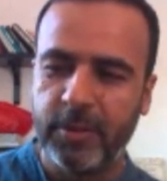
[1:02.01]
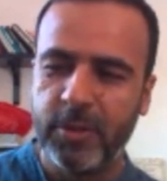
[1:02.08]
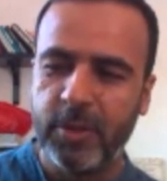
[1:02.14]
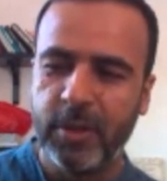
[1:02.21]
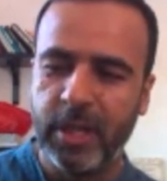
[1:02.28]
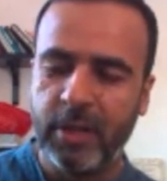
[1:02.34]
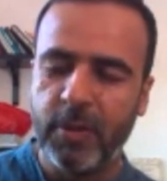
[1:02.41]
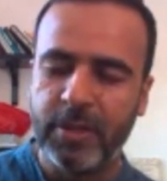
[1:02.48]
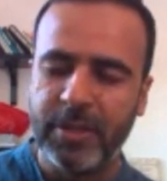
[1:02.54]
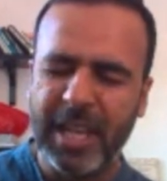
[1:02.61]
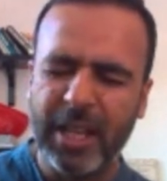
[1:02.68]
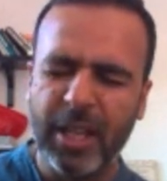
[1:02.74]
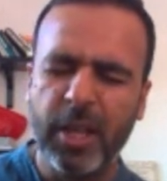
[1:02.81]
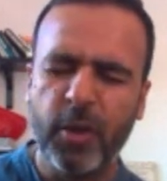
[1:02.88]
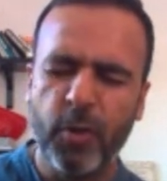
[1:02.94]
So it
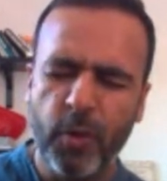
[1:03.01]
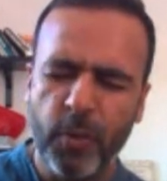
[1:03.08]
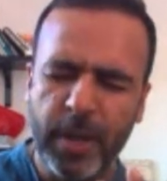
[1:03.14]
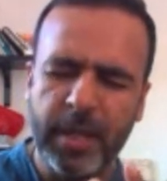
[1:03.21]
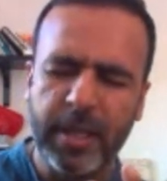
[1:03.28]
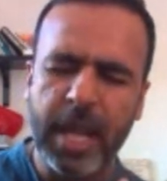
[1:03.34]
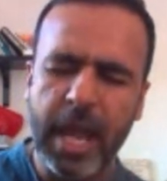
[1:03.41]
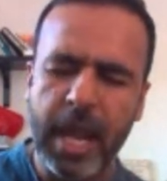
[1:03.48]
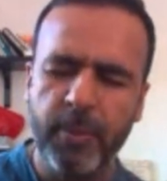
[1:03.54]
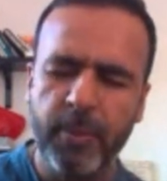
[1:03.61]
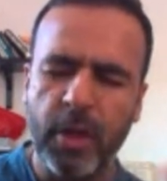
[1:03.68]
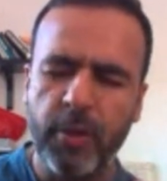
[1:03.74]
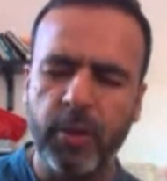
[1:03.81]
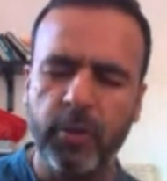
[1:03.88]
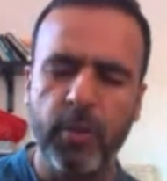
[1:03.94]
was like a COVID
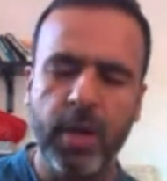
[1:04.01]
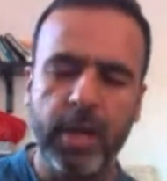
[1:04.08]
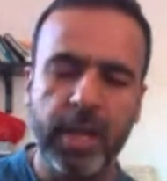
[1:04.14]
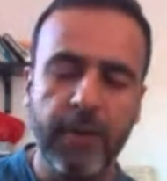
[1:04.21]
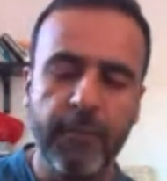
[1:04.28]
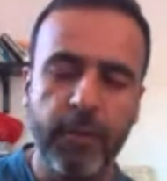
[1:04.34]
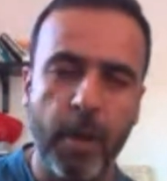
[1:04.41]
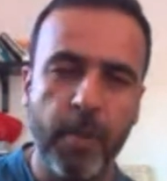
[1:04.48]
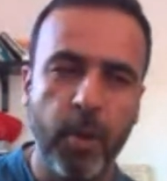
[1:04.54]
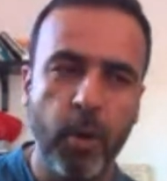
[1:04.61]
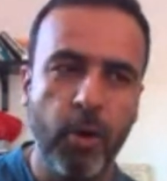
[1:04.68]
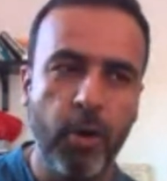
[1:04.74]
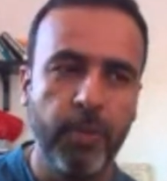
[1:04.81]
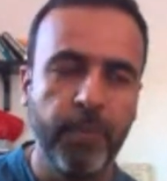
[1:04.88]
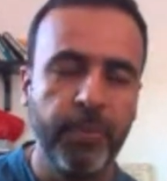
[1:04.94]
time, so I was working from
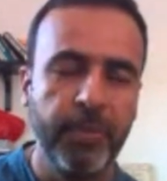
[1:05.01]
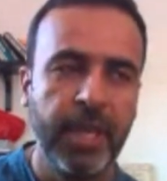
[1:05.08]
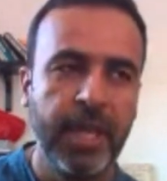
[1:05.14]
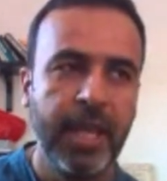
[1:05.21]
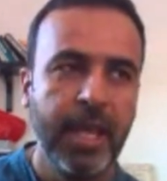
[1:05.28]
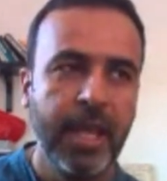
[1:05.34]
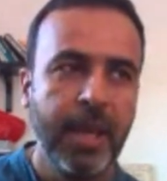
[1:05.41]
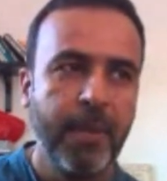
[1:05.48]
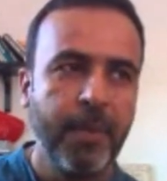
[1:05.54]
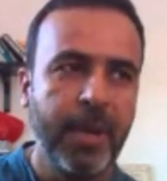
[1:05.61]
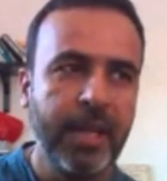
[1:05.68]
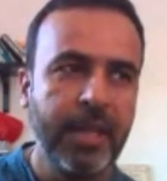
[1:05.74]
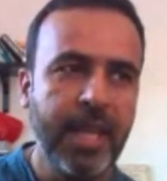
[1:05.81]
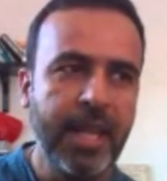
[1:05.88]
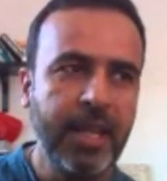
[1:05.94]
home.
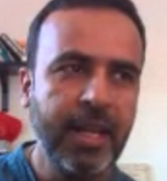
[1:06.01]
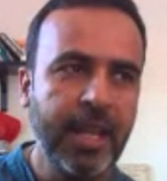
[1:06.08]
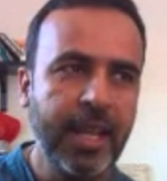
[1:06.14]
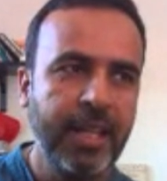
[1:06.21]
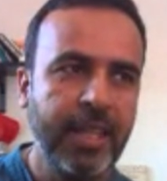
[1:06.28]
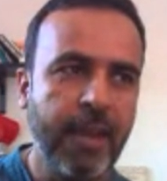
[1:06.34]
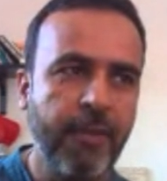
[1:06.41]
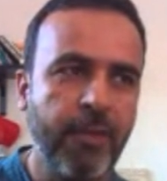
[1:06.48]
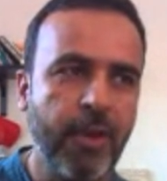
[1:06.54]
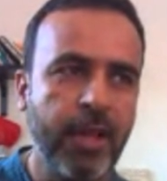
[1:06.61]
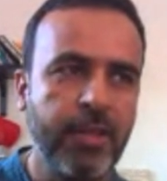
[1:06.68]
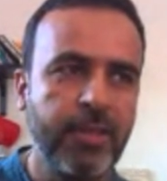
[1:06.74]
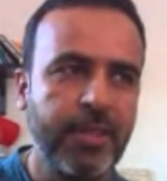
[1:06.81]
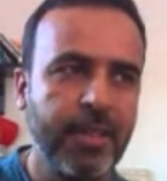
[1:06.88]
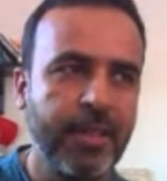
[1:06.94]
But then, like, there
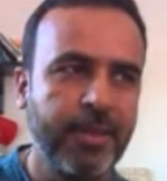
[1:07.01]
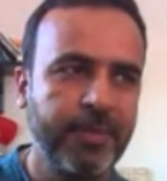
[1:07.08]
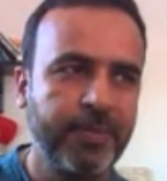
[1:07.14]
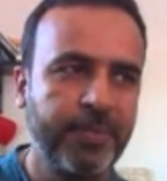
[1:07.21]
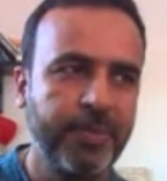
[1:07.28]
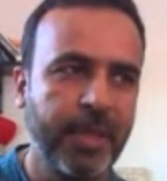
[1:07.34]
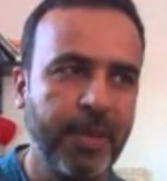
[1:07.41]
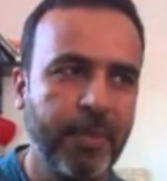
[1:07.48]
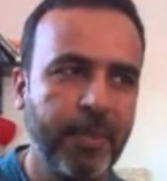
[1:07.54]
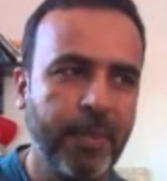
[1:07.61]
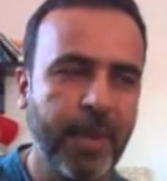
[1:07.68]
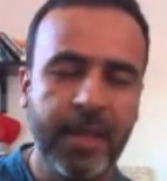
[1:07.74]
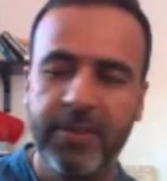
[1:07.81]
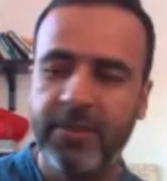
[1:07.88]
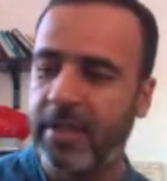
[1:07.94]
was
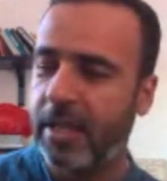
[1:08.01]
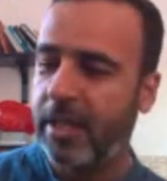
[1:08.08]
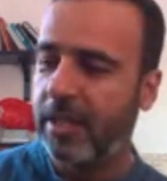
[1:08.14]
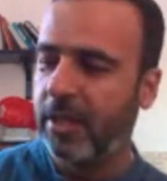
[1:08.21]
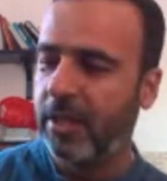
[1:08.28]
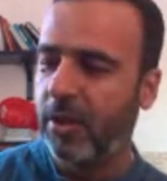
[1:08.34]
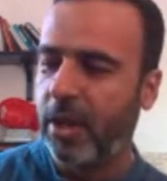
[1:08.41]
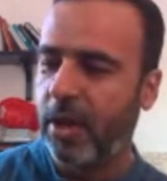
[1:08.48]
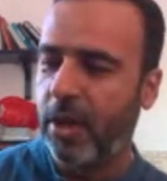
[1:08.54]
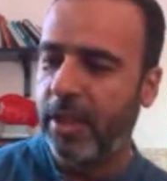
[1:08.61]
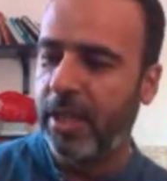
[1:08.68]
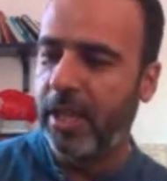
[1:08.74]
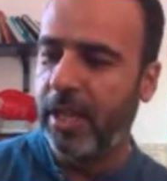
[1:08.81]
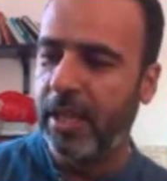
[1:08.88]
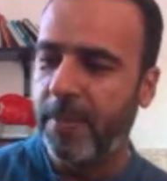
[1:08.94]
my son
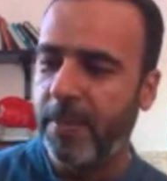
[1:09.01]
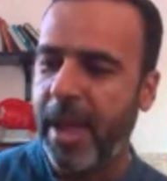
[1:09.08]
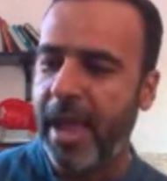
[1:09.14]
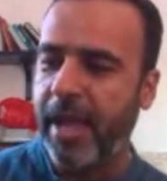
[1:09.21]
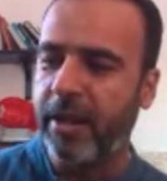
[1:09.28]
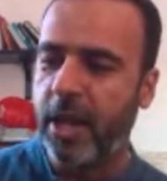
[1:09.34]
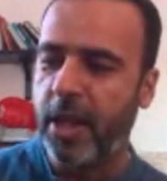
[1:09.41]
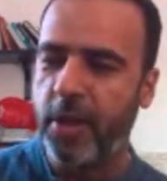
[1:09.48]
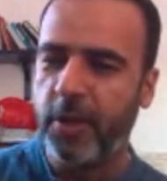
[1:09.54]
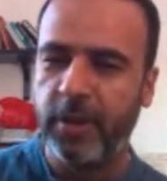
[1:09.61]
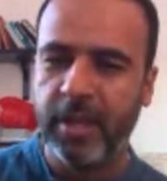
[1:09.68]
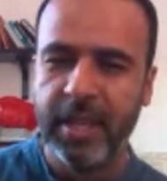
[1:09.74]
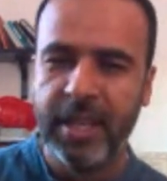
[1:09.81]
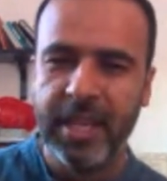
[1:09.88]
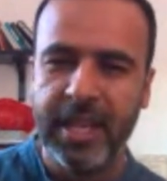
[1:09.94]
in the
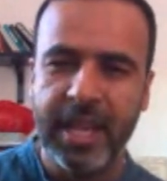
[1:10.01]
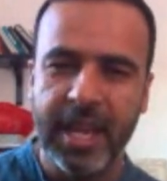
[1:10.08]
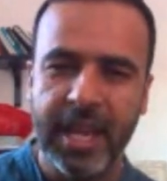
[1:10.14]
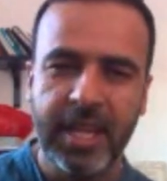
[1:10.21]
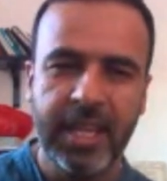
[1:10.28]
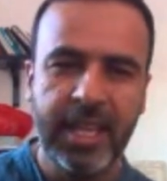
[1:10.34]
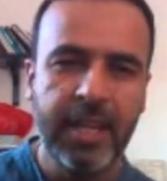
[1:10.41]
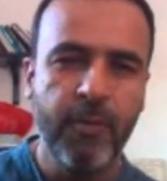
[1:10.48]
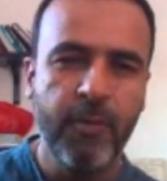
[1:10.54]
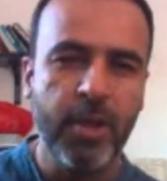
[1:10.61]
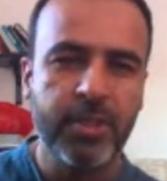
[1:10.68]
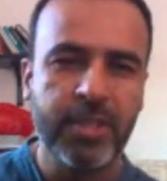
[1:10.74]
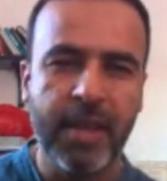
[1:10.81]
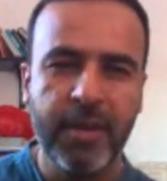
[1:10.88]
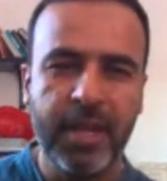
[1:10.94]
background, and he
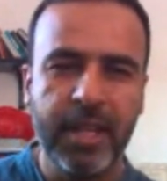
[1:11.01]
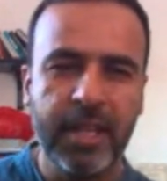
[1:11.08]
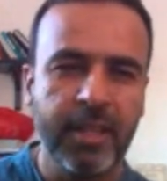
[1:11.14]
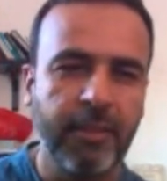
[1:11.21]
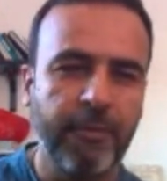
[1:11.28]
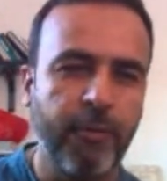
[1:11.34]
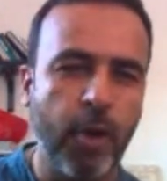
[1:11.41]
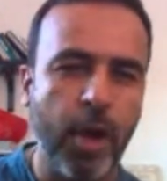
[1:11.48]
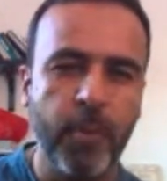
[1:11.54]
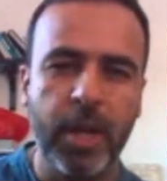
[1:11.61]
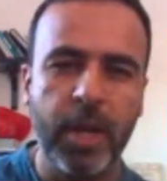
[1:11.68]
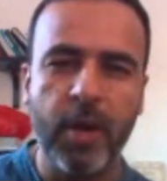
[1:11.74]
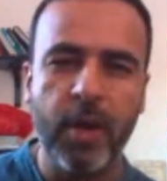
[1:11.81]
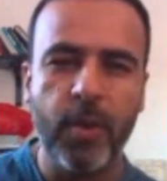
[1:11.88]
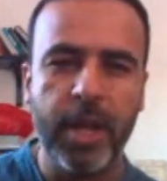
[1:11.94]
was having this
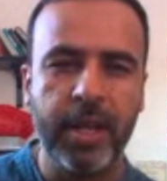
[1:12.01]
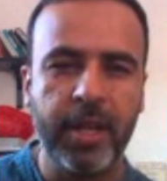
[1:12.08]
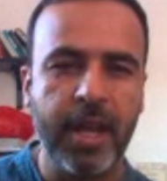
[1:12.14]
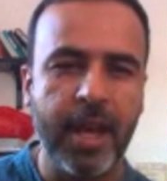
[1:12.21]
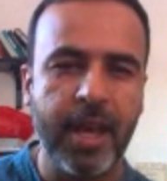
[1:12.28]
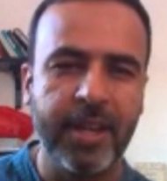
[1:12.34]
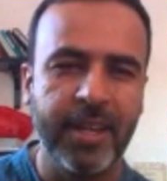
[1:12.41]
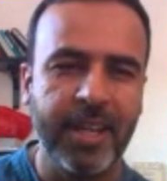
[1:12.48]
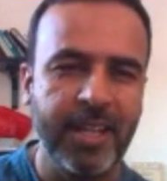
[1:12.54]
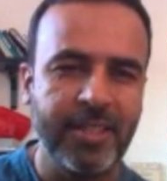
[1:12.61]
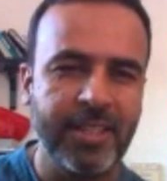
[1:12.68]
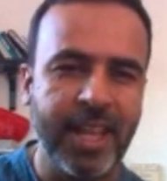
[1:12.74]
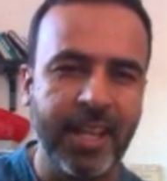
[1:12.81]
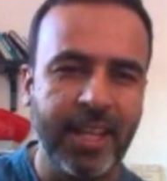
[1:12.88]
Formula One car race.